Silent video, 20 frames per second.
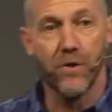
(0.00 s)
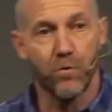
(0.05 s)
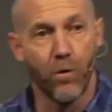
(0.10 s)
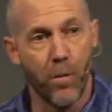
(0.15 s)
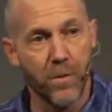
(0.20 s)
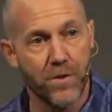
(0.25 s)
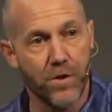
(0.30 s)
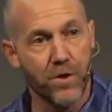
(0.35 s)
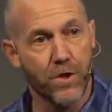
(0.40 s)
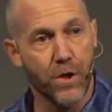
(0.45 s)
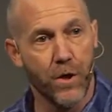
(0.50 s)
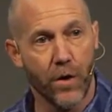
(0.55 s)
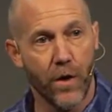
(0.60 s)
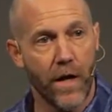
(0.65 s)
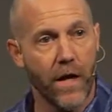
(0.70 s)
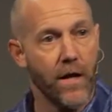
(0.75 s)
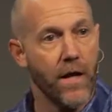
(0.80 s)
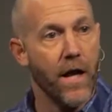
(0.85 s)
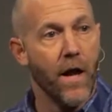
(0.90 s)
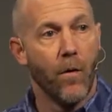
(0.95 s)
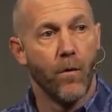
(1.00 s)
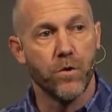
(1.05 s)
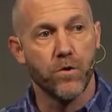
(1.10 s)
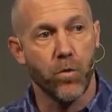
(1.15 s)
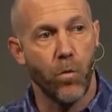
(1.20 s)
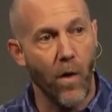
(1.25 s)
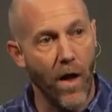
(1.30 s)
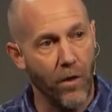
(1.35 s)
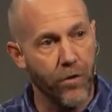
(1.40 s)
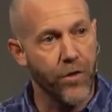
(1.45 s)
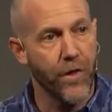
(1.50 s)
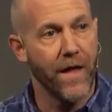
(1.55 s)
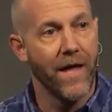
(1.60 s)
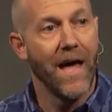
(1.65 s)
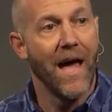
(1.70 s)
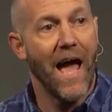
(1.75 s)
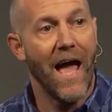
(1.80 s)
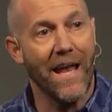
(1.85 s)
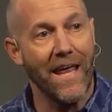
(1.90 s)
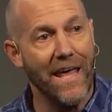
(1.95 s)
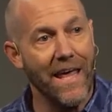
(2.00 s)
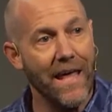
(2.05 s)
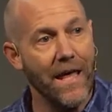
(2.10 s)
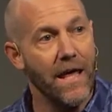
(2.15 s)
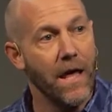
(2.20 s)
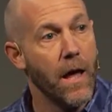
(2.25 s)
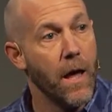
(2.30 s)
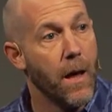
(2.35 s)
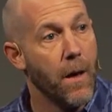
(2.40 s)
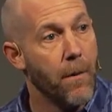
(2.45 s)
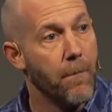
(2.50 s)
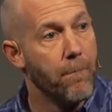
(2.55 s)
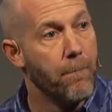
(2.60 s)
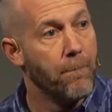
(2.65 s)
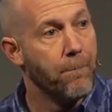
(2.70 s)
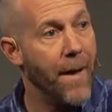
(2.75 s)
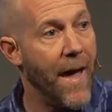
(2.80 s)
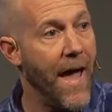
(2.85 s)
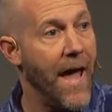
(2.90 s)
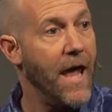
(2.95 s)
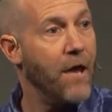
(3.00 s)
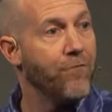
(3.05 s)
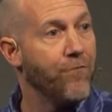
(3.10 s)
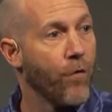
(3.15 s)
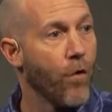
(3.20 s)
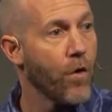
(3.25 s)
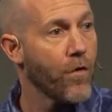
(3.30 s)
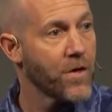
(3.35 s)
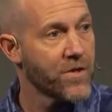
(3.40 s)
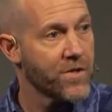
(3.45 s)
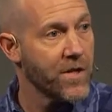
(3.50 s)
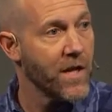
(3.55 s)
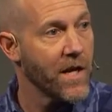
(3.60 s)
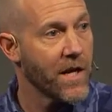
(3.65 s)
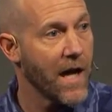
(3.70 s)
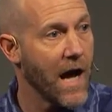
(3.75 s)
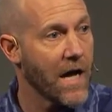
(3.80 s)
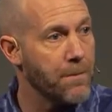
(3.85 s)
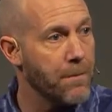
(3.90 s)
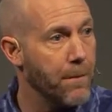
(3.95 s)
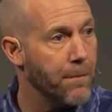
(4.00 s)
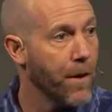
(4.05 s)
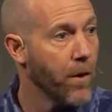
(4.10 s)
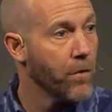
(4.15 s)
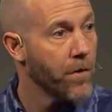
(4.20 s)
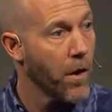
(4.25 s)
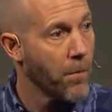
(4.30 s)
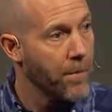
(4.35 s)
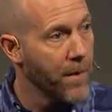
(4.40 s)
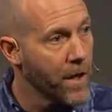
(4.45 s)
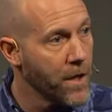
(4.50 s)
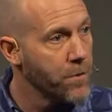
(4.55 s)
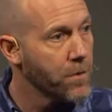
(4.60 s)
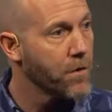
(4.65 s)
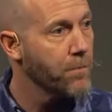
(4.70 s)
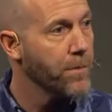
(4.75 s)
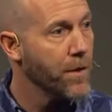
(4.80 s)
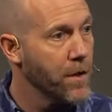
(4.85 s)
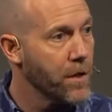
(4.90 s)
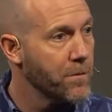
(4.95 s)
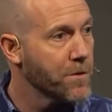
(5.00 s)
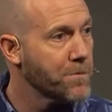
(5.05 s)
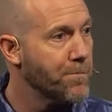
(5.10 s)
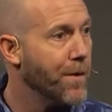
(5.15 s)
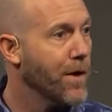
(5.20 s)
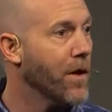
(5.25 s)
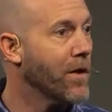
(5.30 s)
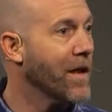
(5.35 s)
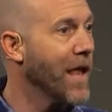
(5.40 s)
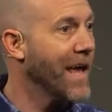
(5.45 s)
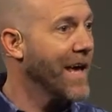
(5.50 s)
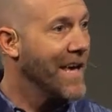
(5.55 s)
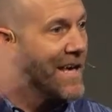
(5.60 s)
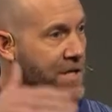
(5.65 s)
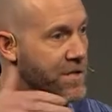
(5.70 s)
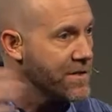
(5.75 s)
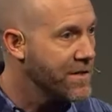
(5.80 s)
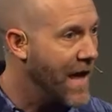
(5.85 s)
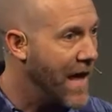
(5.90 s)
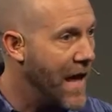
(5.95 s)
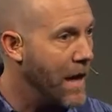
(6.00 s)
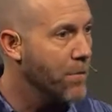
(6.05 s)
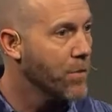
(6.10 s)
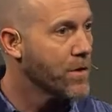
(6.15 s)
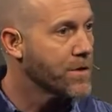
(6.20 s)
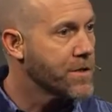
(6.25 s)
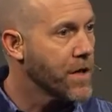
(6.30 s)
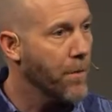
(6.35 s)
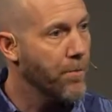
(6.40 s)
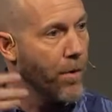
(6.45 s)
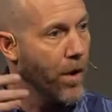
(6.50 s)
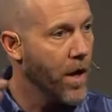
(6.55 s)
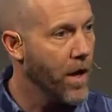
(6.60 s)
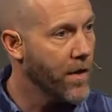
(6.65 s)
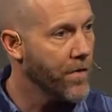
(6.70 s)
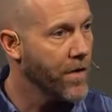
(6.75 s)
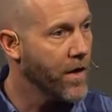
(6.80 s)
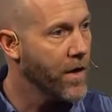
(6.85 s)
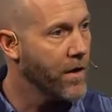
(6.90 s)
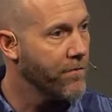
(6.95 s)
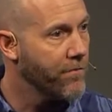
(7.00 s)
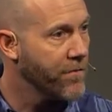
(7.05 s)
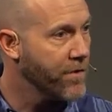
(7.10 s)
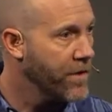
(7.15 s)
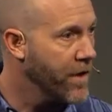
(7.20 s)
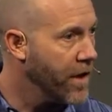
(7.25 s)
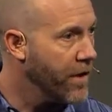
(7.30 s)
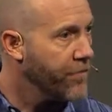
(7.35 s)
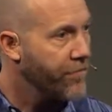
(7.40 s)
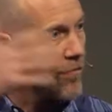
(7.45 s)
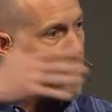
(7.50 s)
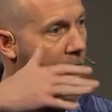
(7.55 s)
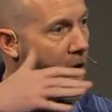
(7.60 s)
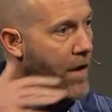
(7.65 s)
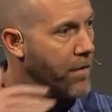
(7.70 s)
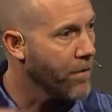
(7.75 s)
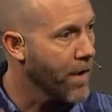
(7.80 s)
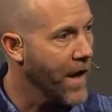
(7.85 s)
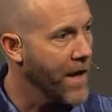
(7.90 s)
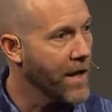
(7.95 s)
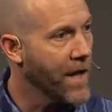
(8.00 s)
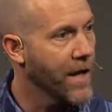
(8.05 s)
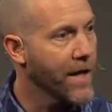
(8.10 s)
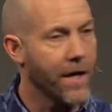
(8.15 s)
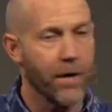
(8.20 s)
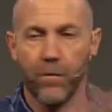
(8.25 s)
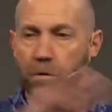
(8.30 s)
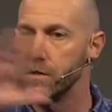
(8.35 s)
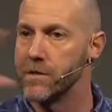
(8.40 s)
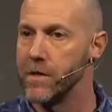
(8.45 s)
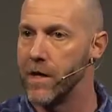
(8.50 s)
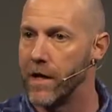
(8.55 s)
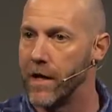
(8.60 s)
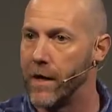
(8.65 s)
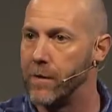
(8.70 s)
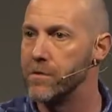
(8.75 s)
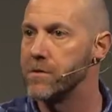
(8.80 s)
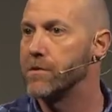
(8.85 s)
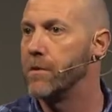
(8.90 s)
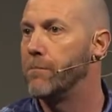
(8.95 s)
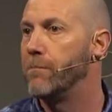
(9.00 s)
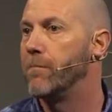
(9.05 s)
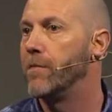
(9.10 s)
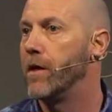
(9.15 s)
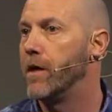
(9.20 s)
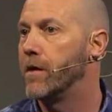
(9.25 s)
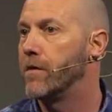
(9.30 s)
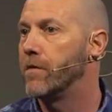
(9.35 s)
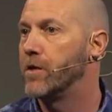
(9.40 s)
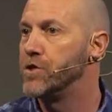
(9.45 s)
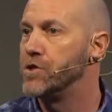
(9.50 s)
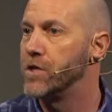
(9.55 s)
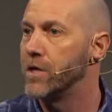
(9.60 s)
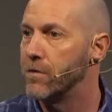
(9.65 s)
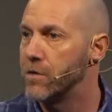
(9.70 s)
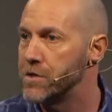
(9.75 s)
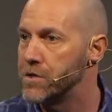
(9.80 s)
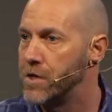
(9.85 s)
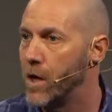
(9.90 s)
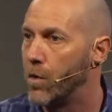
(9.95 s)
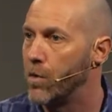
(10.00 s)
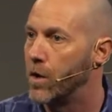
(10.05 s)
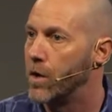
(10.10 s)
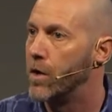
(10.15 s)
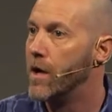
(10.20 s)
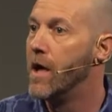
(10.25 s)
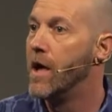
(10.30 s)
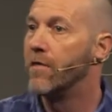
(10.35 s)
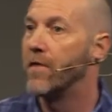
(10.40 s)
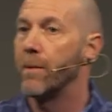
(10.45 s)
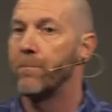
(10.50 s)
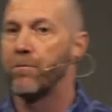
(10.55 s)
Roman centurion was wealthy, and he paid for the synagogue to be built. Their building was built like his name was up on the front, right? Like he was the generous donor that